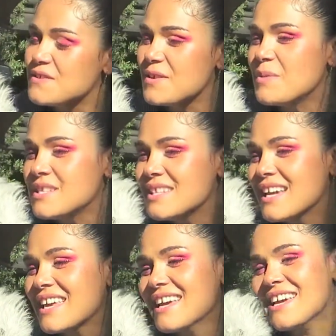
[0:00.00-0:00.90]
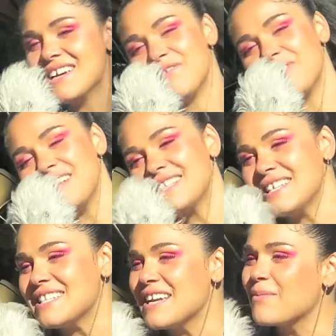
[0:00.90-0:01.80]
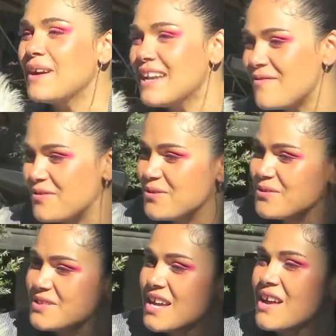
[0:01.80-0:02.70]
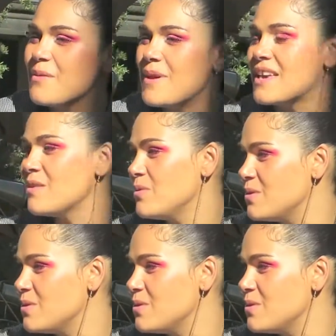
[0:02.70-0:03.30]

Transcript: So someone like, for instance, like my nephews, they're making